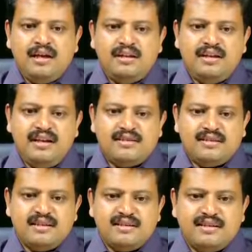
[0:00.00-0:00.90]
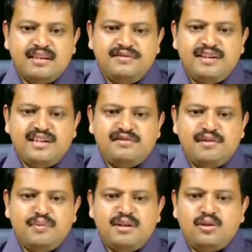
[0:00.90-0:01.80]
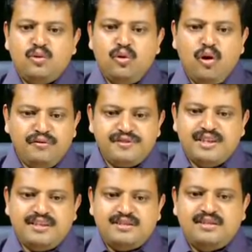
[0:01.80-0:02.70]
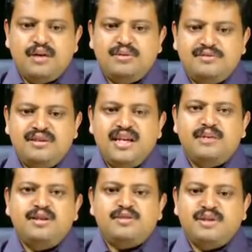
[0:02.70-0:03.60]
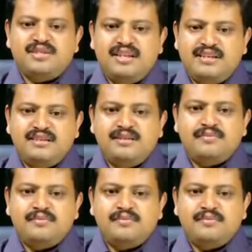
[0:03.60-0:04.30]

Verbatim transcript: The next significant development of the law of sedition however emerged much later.